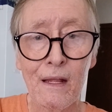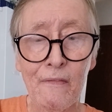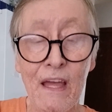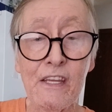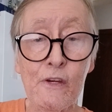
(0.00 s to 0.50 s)

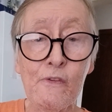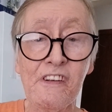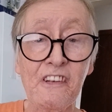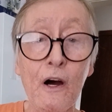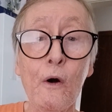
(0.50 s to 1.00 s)
They use
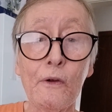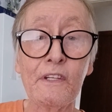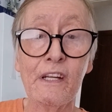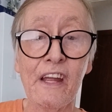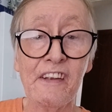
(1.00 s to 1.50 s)

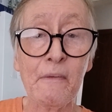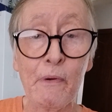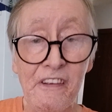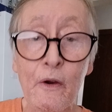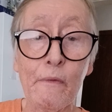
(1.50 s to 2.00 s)
salt as a
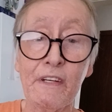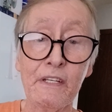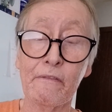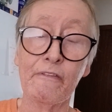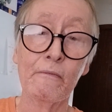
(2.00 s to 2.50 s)

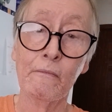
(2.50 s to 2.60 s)
preservative.